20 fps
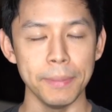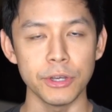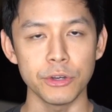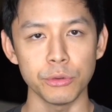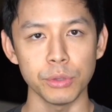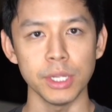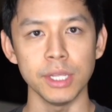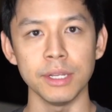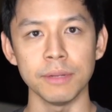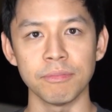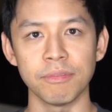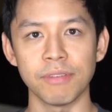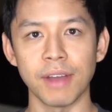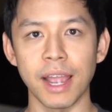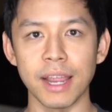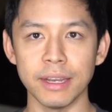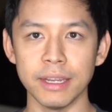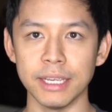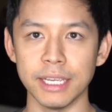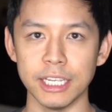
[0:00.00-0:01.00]
between
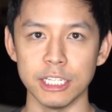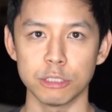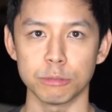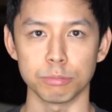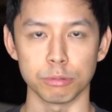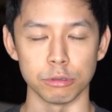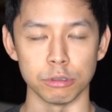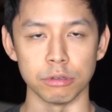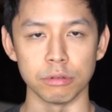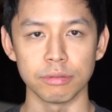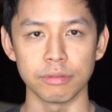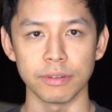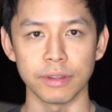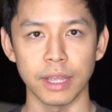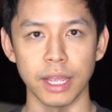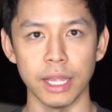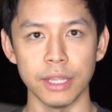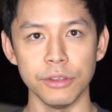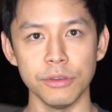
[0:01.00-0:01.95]
finding each proof.